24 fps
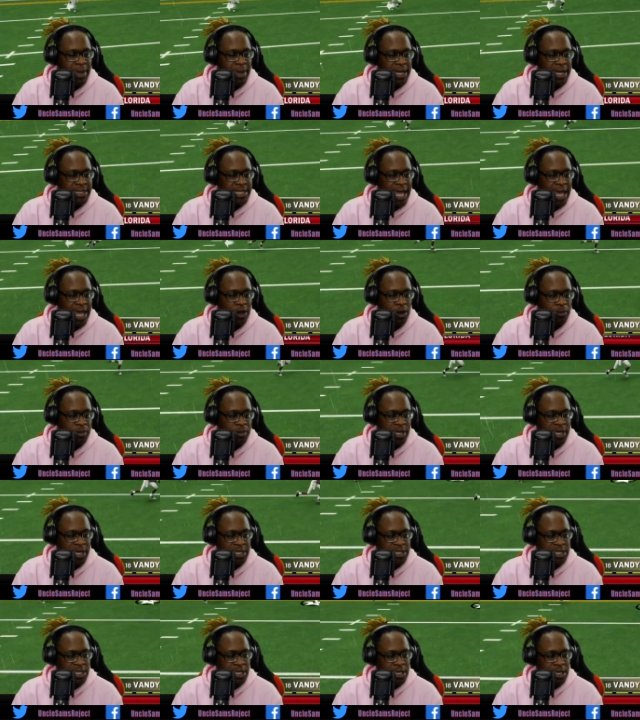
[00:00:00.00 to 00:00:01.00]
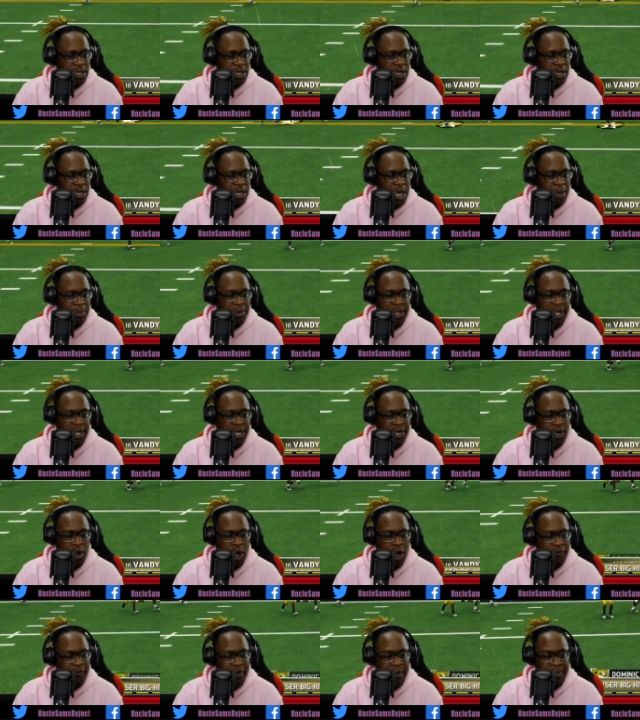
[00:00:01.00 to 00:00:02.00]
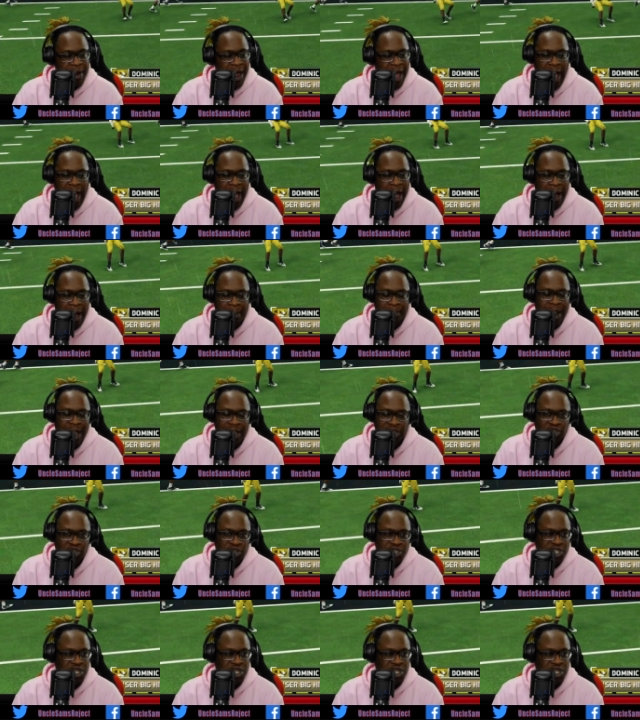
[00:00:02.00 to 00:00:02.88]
Make a tackle, please. I'm clicking off. I'm not I'm not